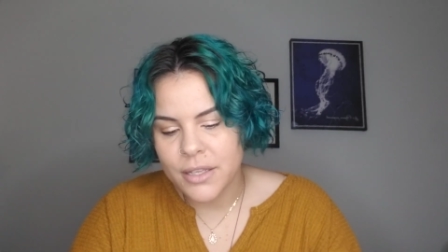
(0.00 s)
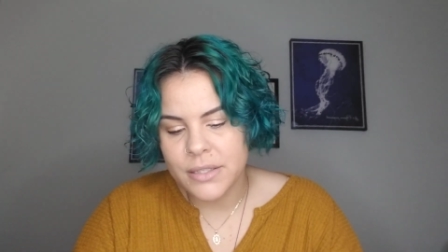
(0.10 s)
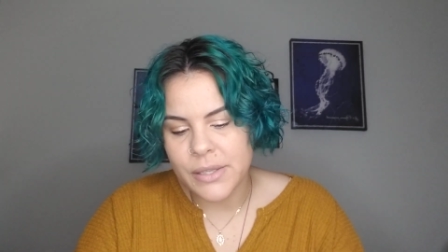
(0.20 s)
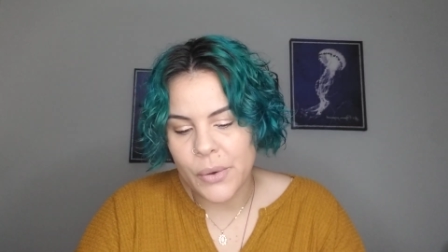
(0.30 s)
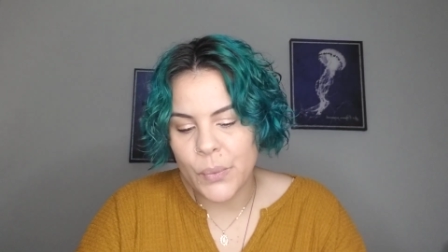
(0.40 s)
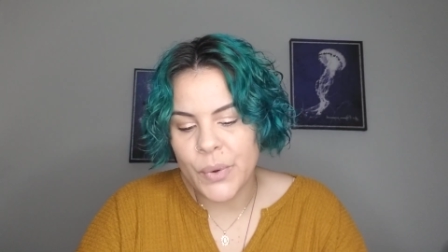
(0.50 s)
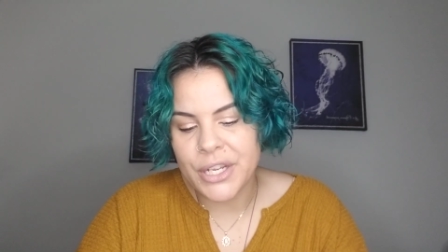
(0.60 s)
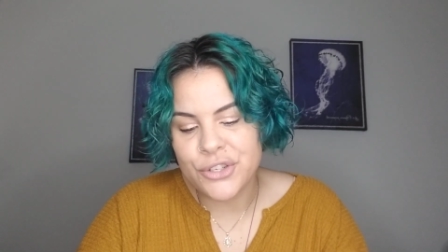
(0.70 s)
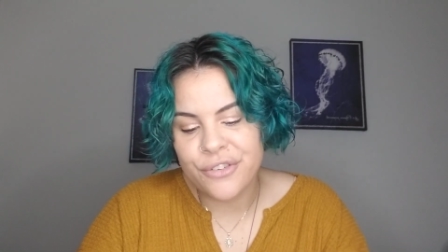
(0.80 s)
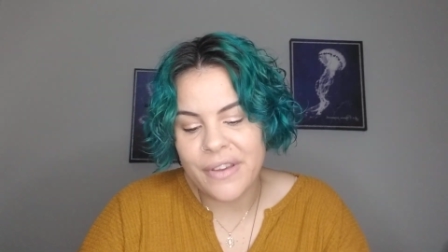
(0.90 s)
So what
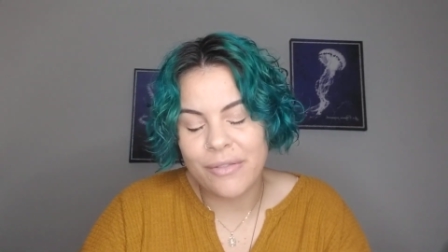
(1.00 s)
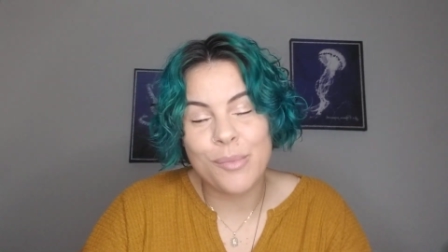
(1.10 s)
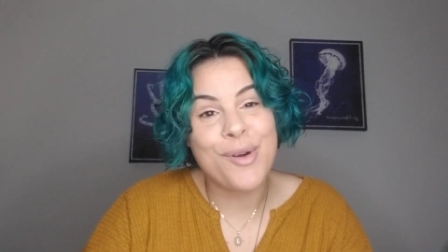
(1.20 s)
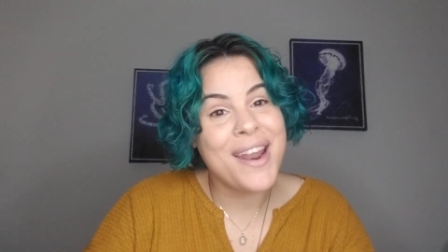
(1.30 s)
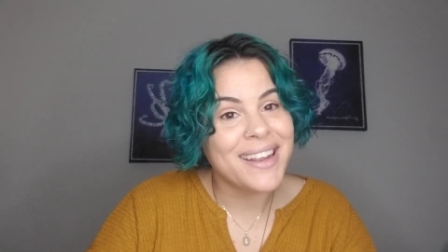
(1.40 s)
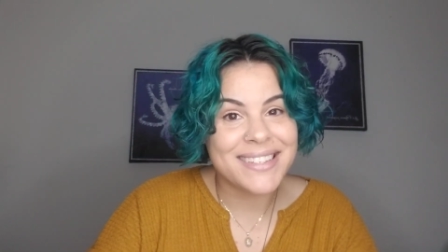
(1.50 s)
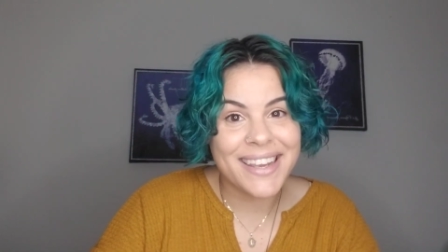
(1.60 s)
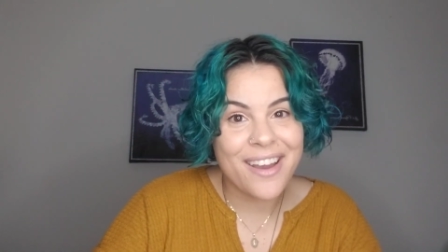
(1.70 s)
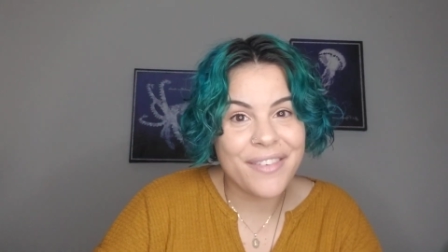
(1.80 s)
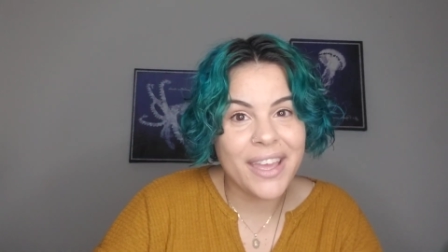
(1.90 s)
is your favorite product at
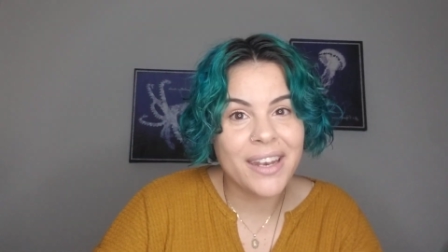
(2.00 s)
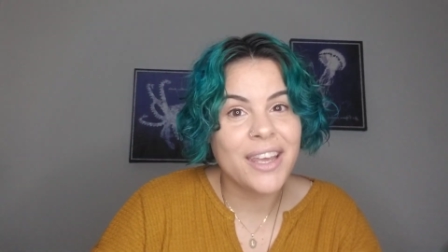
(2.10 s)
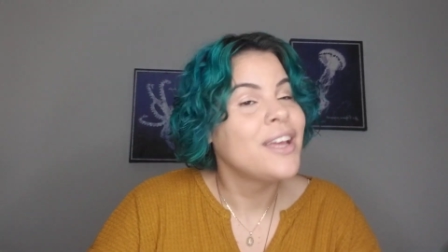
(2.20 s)
Coven?